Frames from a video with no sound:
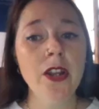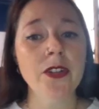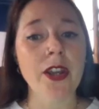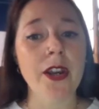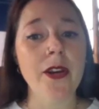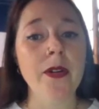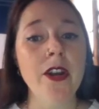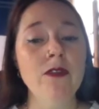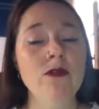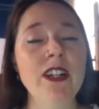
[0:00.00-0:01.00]
so
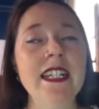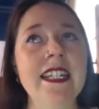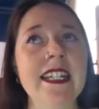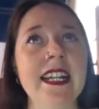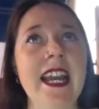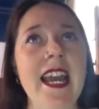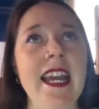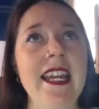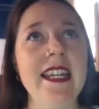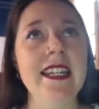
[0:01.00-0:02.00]
reading
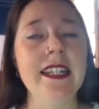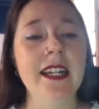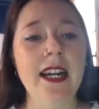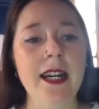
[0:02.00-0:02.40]
a